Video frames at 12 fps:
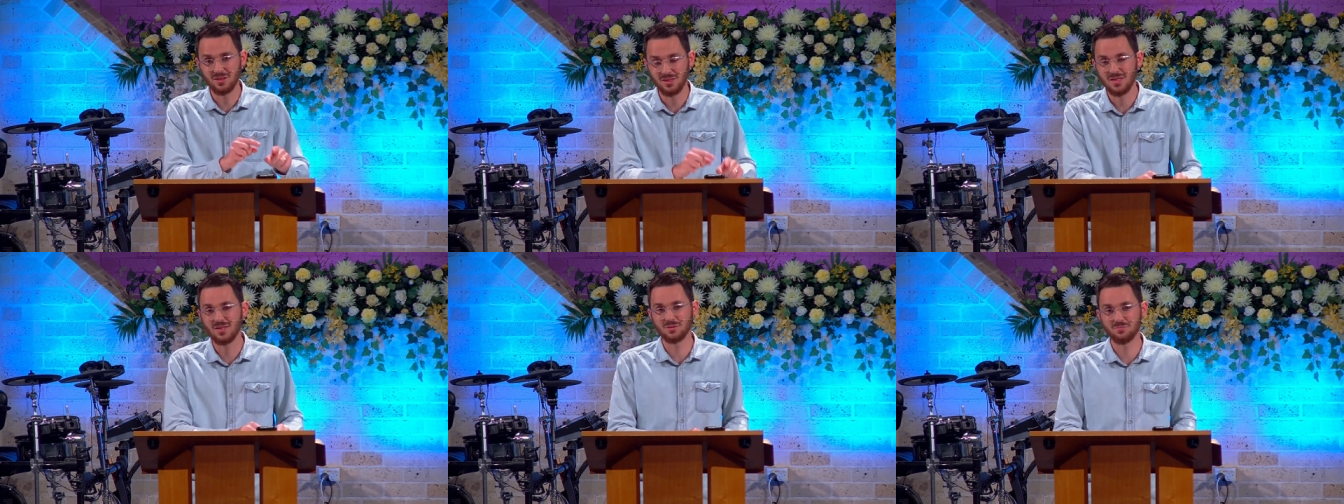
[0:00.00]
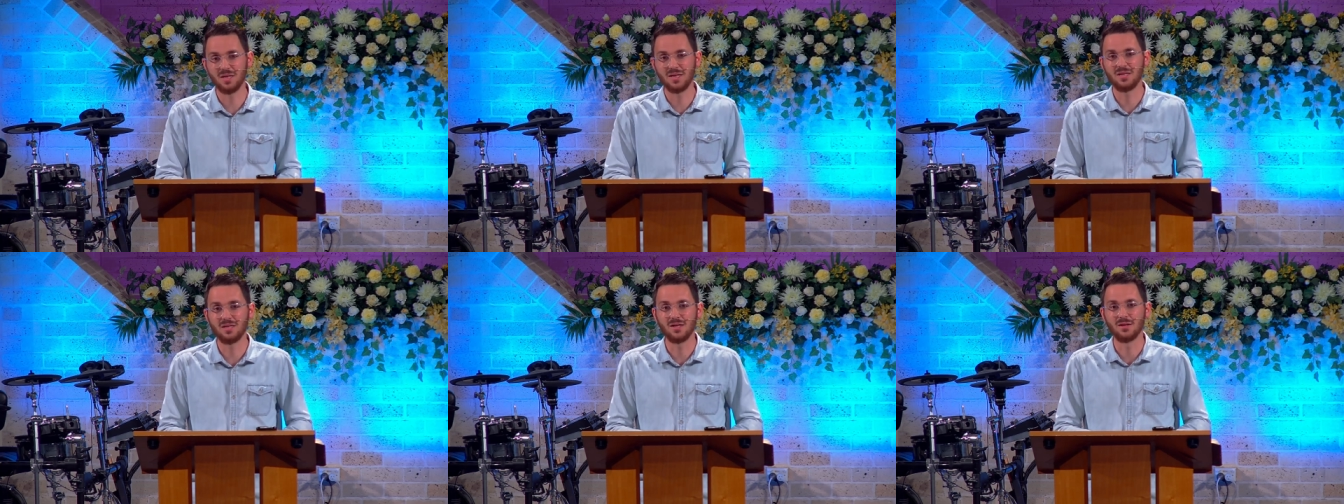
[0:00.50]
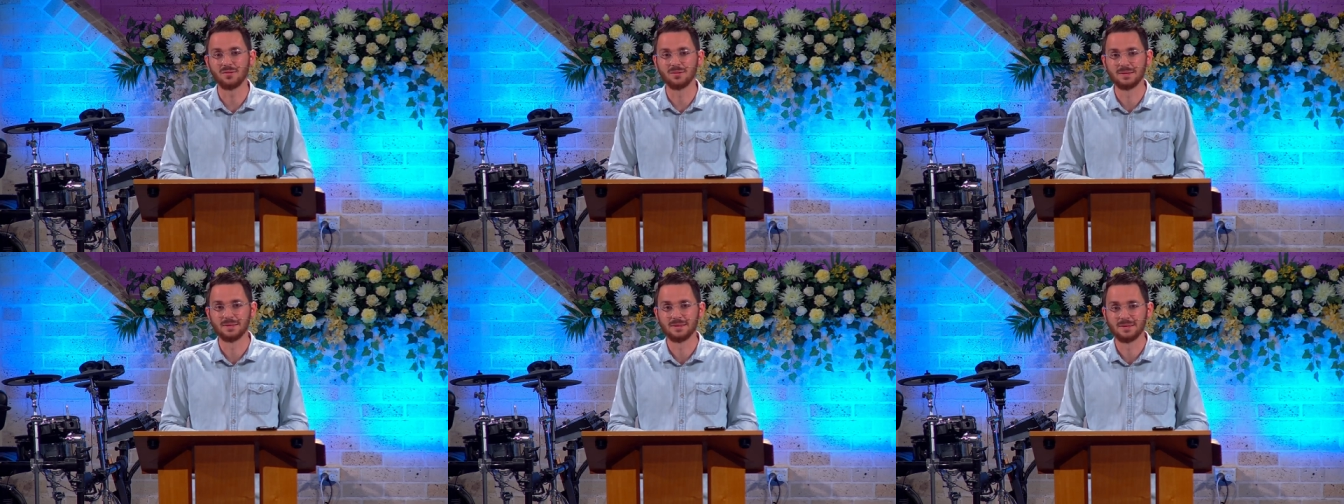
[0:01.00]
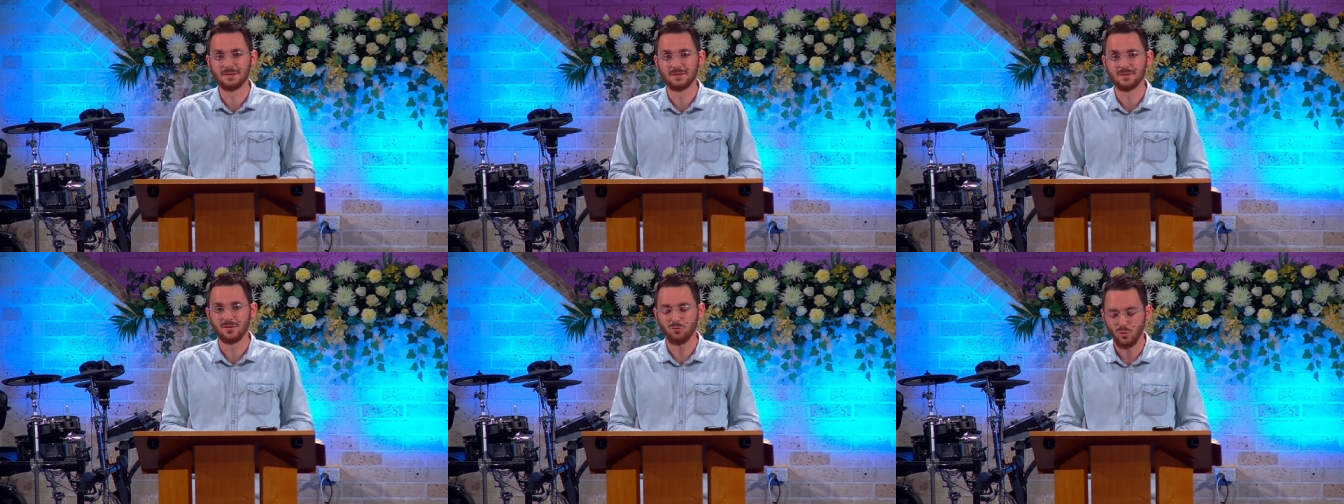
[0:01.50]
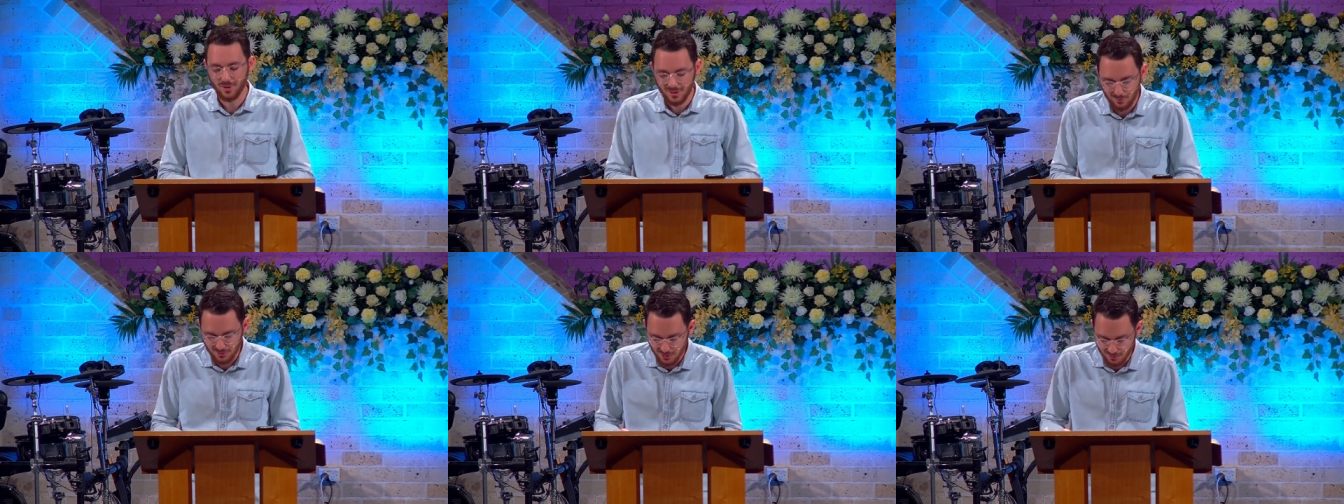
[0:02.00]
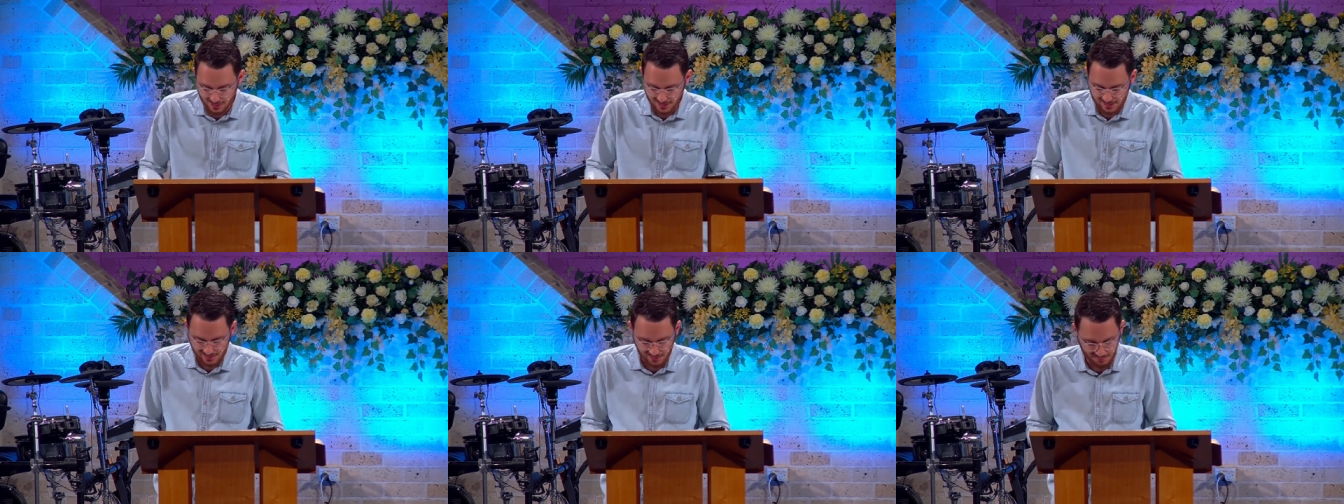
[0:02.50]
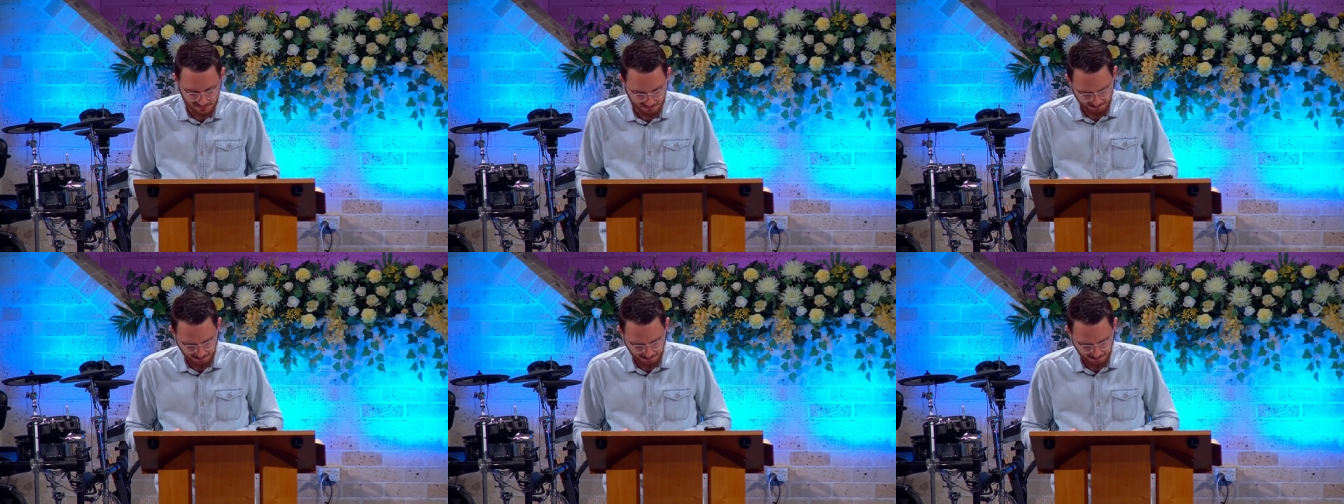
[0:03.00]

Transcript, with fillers: that he has made here of what he would do in his son.